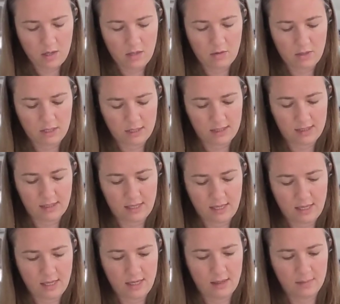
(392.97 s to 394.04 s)
You can
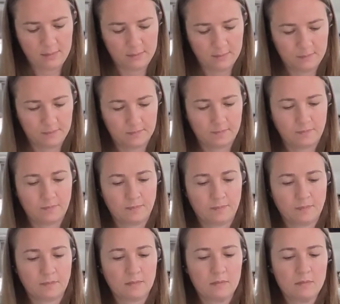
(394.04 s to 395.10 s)
see
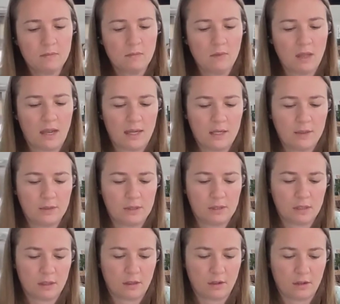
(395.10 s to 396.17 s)
I
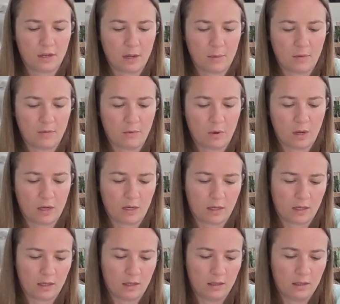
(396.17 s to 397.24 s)
used a 1/3 cup of
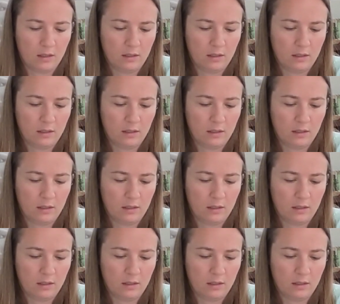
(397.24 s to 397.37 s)
water,